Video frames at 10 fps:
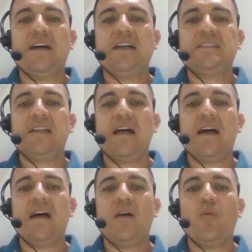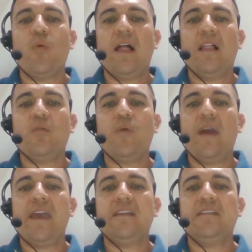us a well
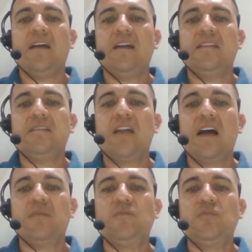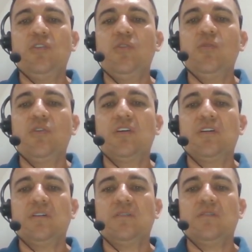weight at the time to look
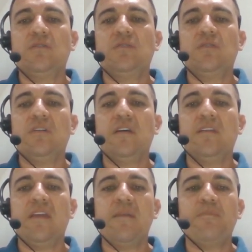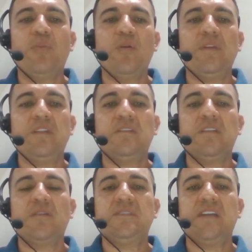to in the improving
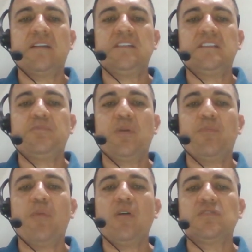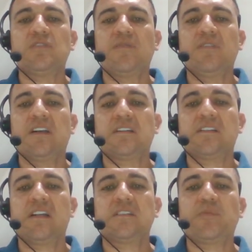the objectives proposed of the
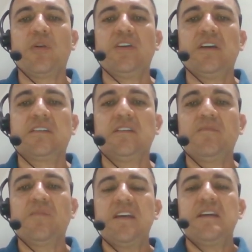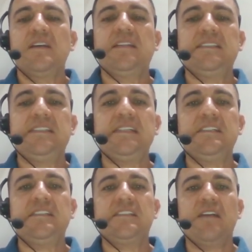research project. The
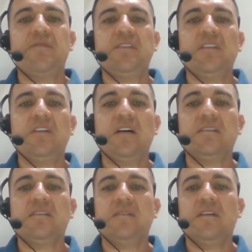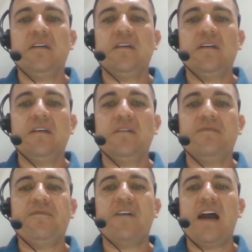
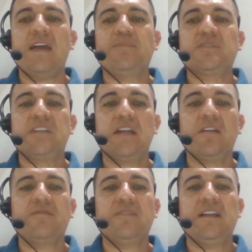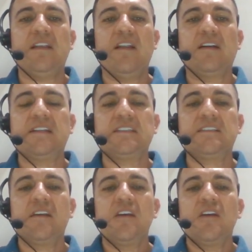67.5% of the learners